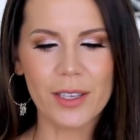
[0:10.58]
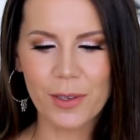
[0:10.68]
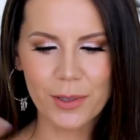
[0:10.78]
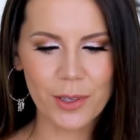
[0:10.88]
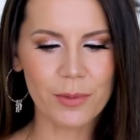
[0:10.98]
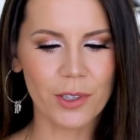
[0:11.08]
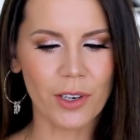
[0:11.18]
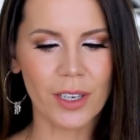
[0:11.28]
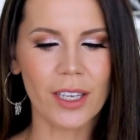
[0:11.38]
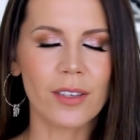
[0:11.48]
YouTube
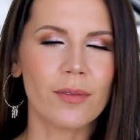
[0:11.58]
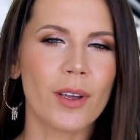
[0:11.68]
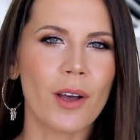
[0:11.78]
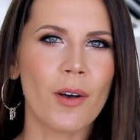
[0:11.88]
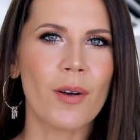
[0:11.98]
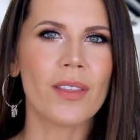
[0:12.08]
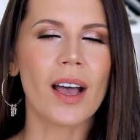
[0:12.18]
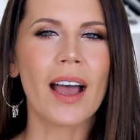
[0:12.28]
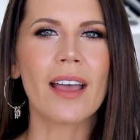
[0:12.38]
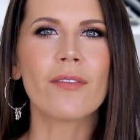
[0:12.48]
journey, you know
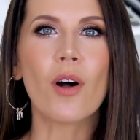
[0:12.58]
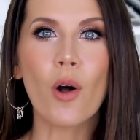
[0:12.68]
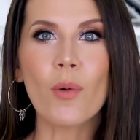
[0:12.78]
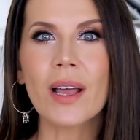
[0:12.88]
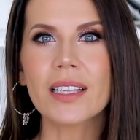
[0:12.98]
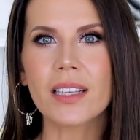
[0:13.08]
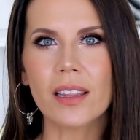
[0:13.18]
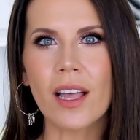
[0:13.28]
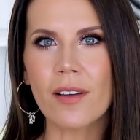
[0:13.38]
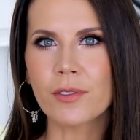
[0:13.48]
that I have always
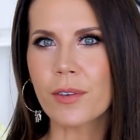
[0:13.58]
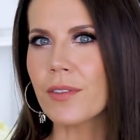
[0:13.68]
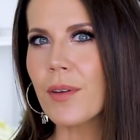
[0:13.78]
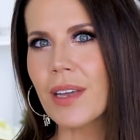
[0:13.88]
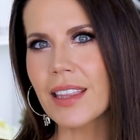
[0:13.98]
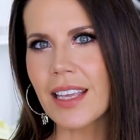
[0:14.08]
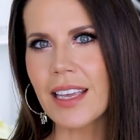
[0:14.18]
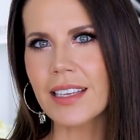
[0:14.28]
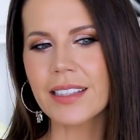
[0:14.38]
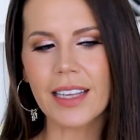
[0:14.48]
loved reviewing
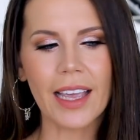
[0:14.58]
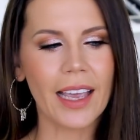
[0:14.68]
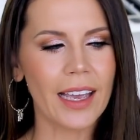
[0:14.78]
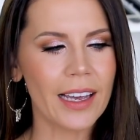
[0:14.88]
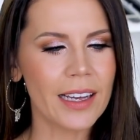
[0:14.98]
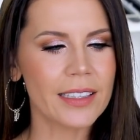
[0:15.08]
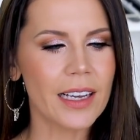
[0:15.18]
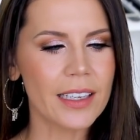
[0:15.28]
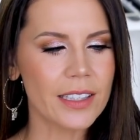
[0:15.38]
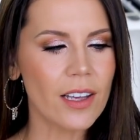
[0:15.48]
these and
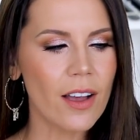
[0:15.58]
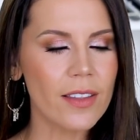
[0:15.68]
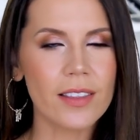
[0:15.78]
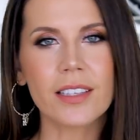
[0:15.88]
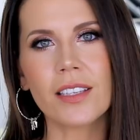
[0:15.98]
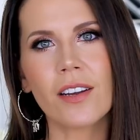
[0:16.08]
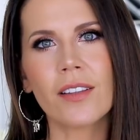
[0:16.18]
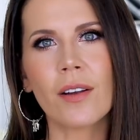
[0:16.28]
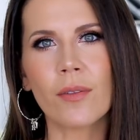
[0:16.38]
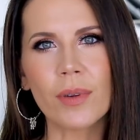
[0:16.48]
I saw that this year
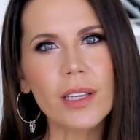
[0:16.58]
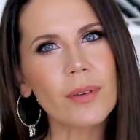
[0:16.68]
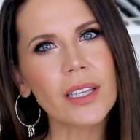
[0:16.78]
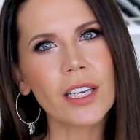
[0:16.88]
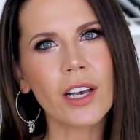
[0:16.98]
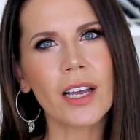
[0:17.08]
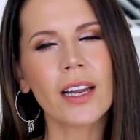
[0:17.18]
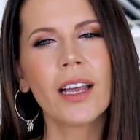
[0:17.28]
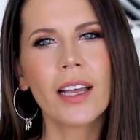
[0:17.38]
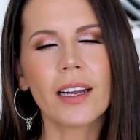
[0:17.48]
they are really, really
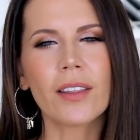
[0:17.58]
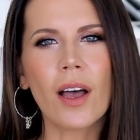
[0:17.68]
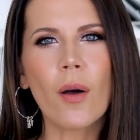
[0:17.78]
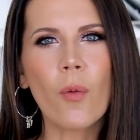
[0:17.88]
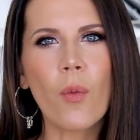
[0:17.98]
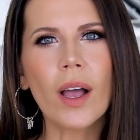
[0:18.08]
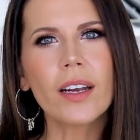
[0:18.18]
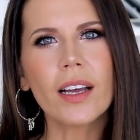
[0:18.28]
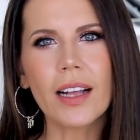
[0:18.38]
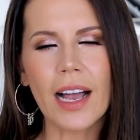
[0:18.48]
good. And I thought, why
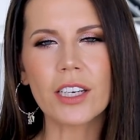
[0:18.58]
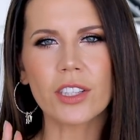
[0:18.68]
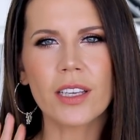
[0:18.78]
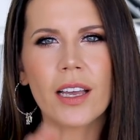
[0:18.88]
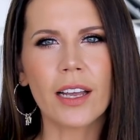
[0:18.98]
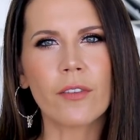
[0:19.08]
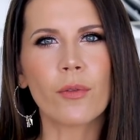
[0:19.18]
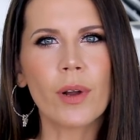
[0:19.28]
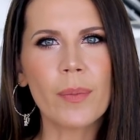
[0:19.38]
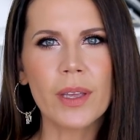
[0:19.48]
not actually kind of
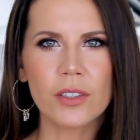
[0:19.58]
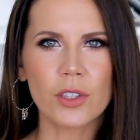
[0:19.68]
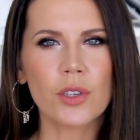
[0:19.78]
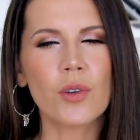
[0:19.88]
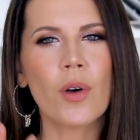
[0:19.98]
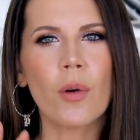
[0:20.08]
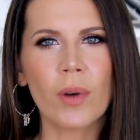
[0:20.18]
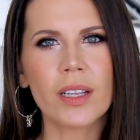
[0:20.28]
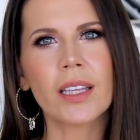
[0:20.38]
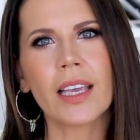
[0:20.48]
rip into
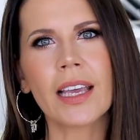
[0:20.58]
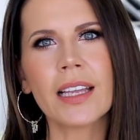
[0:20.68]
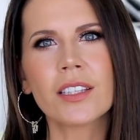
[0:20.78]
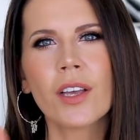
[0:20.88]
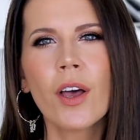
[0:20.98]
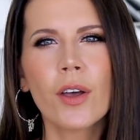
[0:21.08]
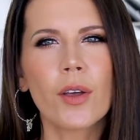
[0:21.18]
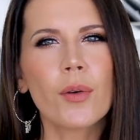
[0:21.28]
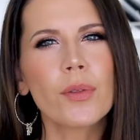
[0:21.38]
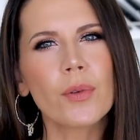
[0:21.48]
one of the kits,
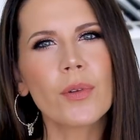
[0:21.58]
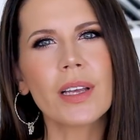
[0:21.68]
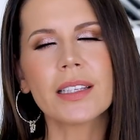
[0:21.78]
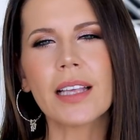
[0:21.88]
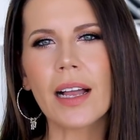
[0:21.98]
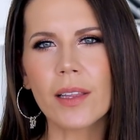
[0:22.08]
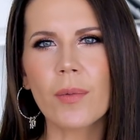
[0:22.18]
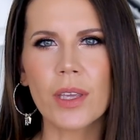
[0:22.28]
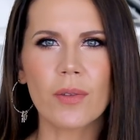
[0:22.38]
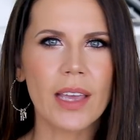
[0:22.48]
go through exactly
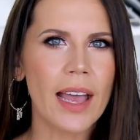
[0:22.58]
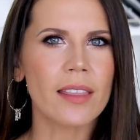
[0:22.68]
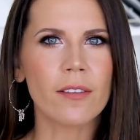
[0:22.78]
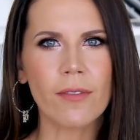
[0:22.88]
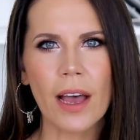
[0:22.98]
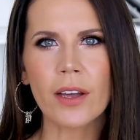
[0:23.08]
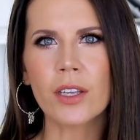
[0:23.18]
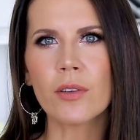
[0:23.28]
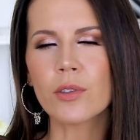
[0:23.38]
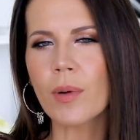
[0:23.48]
what you get, the
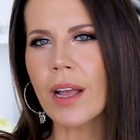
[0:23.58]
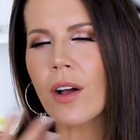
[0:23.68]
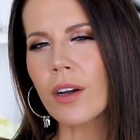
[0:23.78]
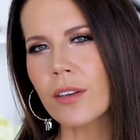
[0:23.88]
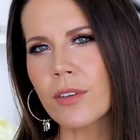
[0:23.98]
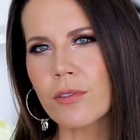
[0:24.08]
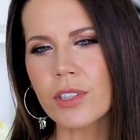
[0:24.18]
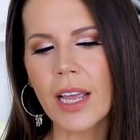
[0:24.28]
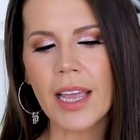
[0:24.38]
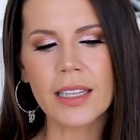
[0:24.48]
value, try on a few
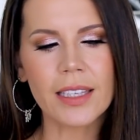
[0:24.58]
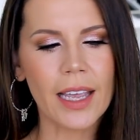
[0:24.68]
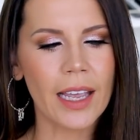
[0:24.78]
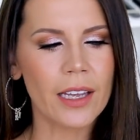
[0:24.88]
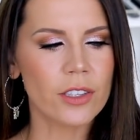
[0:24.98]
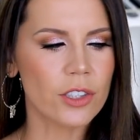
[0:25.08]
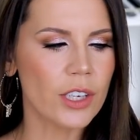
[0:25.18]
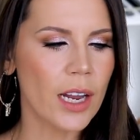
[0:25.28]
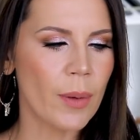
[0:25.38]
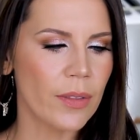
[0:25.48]
shades and just
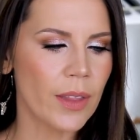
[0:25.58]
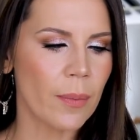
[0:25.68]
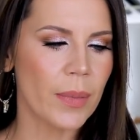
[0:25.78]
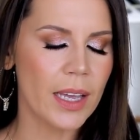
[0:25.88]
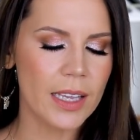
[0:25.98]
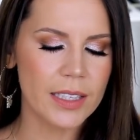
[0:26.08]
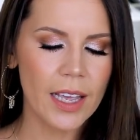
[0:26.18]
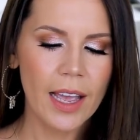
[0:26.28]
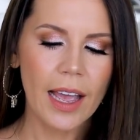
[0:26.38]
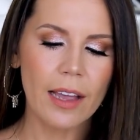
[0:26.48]
chat about them because
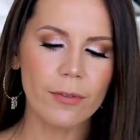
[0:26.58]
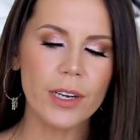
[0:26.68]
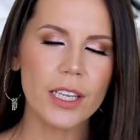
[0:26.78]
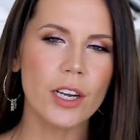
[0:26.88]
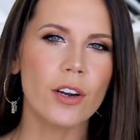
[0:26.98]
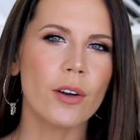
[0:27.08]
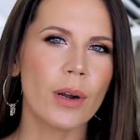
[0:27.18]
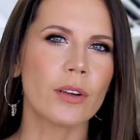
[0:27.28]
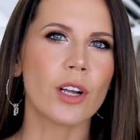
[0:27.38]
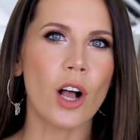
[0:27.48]
every year
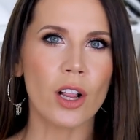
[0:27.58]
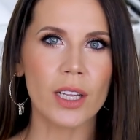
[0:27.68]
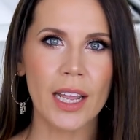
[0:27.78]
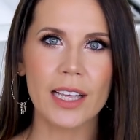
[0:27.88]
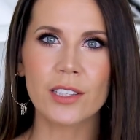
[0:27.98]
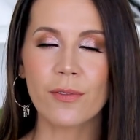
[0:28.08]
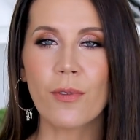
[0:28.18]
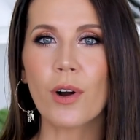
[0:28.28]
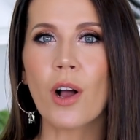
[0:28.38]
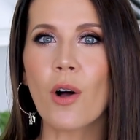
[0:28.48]
around holiday,
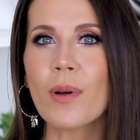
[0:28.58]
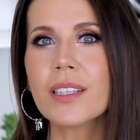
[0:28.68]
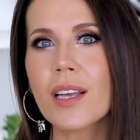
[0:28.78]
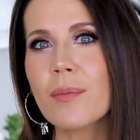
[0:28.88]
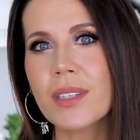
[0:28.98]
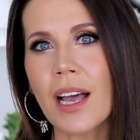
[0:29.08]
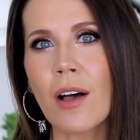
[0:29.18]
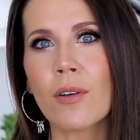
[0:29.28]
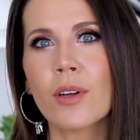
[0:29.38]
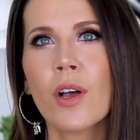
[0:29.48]
Sephora always comes
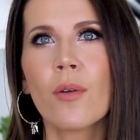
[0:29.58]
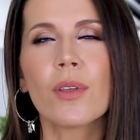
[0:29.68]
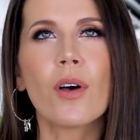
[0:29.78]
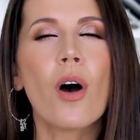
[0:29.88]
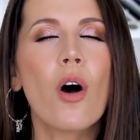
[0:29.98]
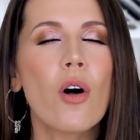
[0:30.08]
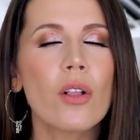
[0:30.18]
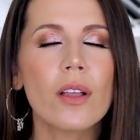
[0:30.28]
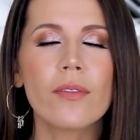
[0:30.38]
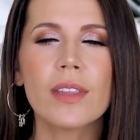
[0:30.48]
out with
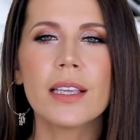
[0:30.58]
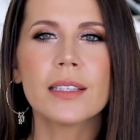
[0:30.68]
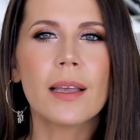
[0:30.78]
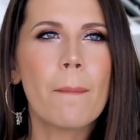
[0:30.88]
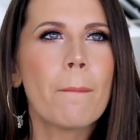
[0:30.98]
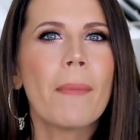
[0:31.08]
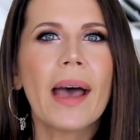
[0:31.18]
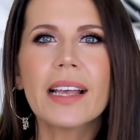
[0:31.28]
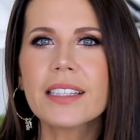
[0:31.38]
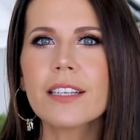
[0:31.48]
all of these
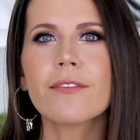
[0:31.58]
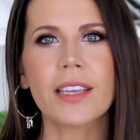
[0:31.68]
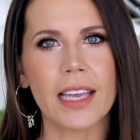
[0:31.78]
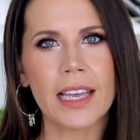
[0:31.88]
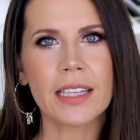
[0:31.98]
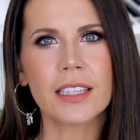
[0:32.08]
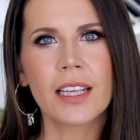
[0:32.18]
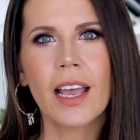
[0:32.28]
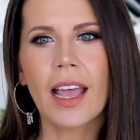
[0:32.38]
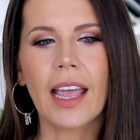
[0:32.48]
massive kits
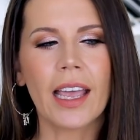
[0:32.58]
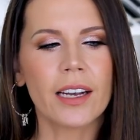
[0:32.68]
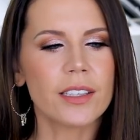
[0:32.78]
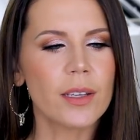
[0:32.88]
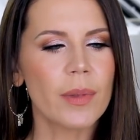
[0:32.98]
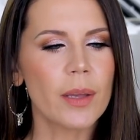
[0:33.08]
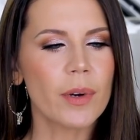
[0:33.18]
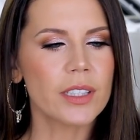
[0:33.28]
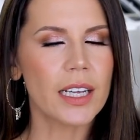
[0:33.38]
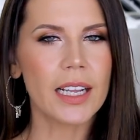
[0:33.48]
and some of them
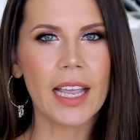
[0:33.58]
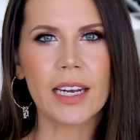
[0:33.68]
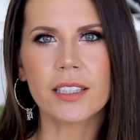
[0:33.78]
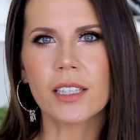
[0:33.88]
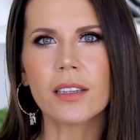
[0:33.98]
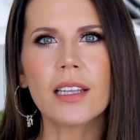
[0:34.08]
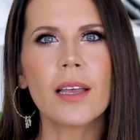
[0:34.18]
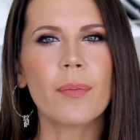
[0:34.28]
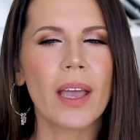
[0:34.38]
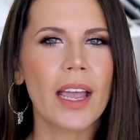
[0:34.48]
are dedicated to
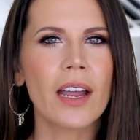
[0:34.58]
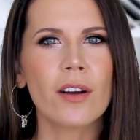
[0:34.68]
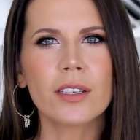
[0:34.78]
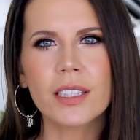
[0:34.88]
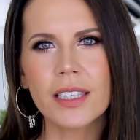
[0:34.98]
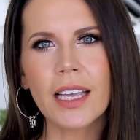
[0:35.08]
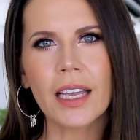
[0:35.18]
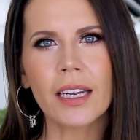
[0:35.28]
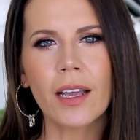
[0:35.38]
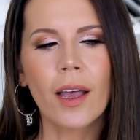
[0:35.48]
lip, hair,
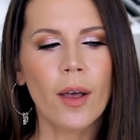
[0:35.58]
skin.